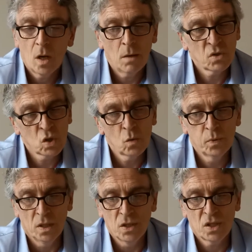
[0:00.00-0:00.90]
"I'm so
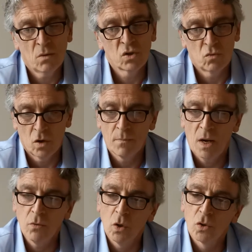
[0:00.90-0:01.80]
pleased I was wrong
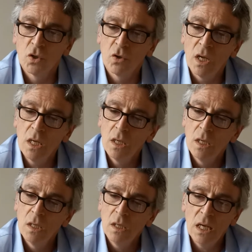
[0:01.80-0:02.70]
about your tree.
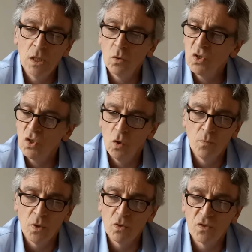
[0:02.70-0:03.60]
It looks so
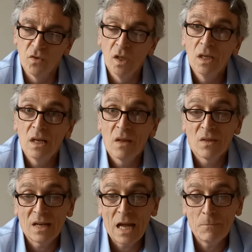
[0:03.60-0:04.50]
beautiful and
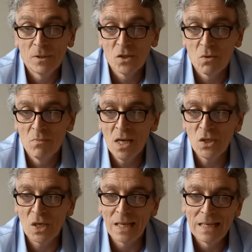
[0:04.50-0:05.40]
the apple is
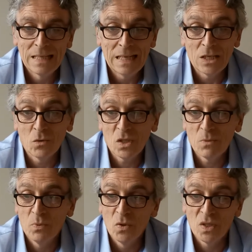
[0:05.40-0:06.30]
amazing. I don't
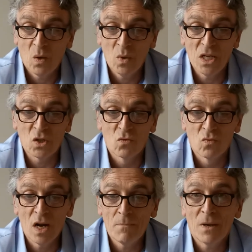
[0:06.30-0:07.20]
suppose that when it's
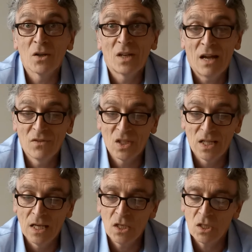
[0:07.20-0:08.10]
ripe I could have a
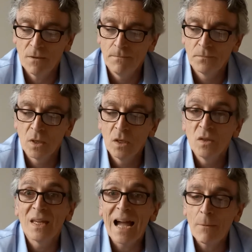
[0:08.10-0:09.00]
slice."
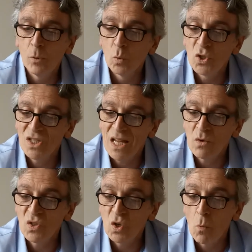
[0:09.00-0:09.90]
The apple was now
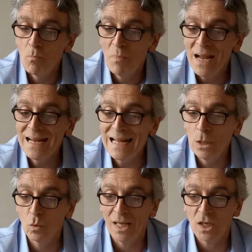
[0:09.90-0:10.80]
so big it
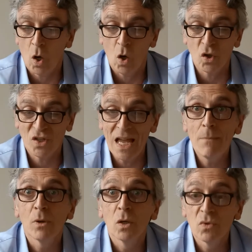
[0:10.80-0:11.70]
looked like a hot
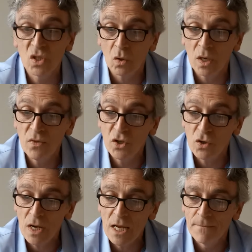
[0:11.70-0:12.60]
air balloon stuck in the
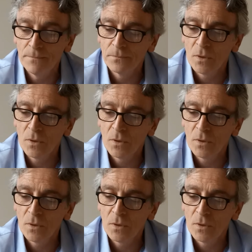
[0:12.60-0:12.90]
tree.